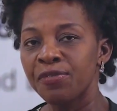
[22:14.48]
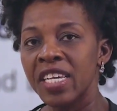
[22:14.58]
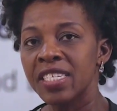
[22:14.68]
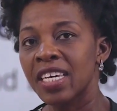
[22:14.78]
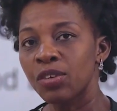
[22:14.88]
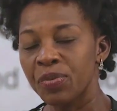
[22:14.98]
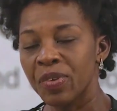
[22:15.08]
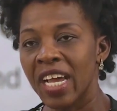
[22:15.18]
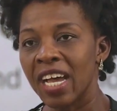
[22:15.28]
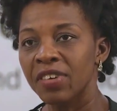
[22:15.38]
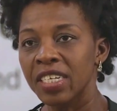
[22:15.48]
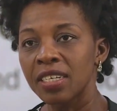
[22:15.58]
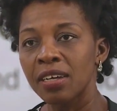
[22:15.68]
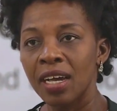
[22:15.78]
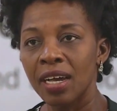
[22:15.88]
fairs that we've been
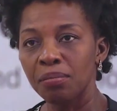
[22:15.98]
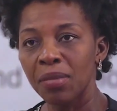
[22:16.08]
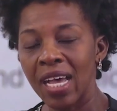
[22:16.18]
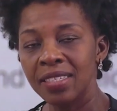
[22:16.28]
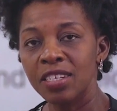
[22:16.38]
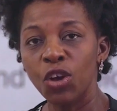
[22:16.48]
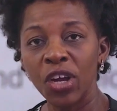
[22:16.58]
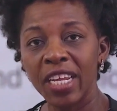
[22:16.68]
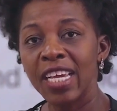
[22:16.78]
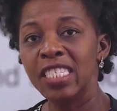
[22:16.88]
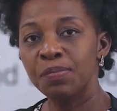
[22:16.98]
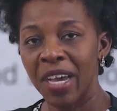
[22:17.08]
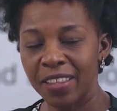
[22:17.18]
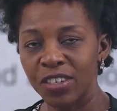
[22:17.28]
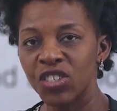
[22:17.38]
having, as in organized
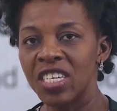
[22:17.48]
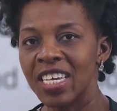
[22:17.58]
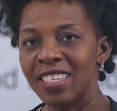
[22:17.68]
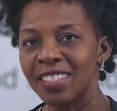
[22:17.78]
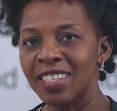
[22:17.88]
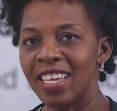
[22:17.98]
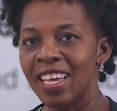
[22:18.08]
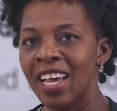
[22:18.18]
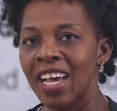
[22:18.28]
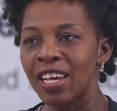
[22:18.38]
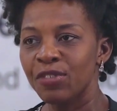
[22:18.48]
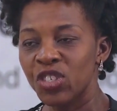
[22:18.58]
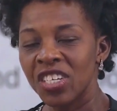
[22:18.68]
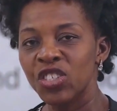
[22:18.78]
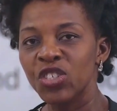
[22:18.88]
by the GEC. If
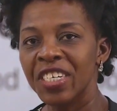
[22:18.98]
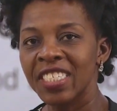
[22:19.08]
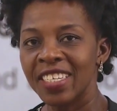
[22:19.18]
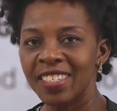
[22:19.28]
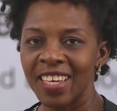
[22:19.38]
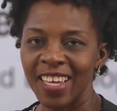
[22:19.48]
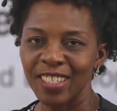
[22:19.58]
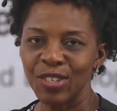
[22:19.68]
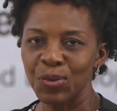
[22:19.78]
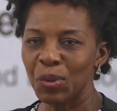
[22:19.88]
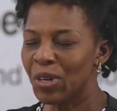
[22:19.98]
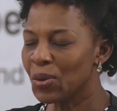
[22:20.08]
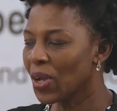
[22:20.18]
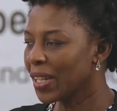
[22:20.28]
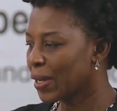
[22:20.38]
you just joined us, yes, you're
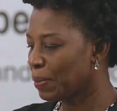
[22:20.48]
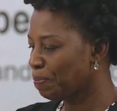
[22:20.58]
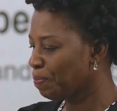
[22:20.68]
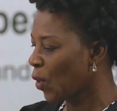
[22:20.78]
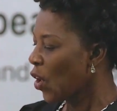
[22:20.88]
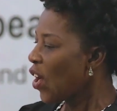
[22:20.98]
warmly welcome.